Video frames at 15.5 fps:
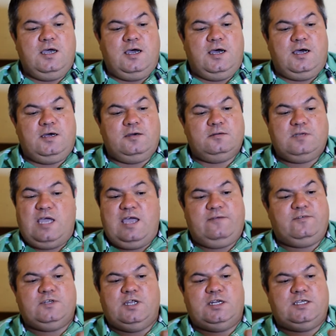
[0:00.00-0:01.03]
I
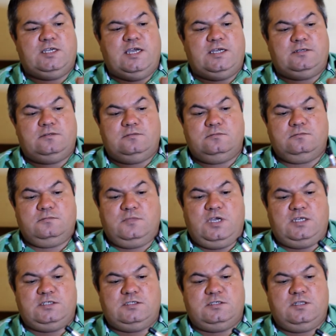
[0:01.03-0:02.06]
haven't done it yet.
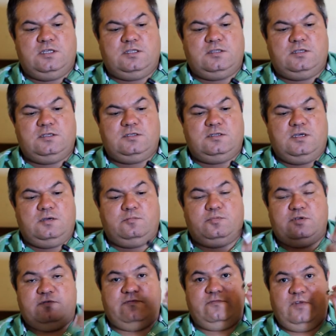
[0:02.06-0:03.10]
I just think that,
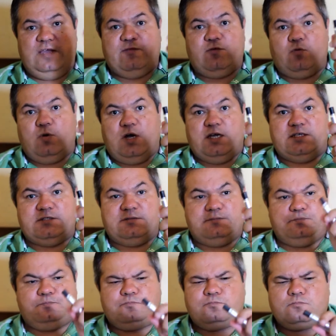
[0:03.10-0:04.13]
but flavor-wise,
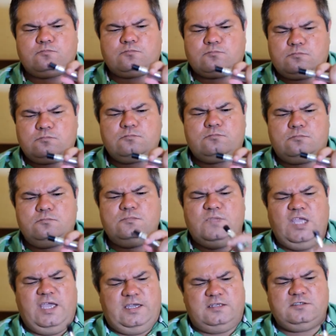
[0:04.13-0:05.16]

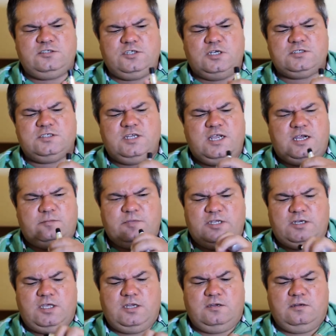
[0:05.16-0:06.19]
yeah, it chucks it out,
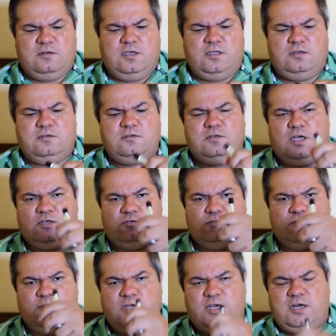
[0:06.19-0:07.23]
man. And I
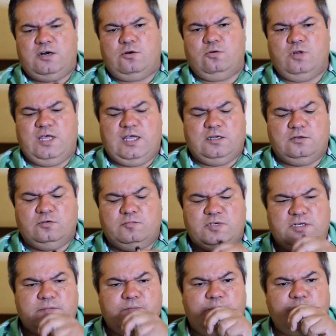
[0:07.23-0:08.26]
drilled my air hole out a little
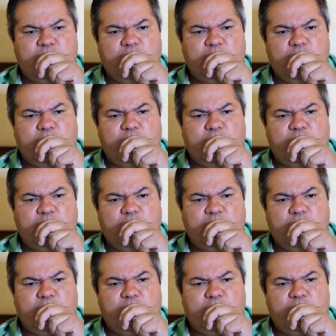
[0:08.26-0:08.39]
bit.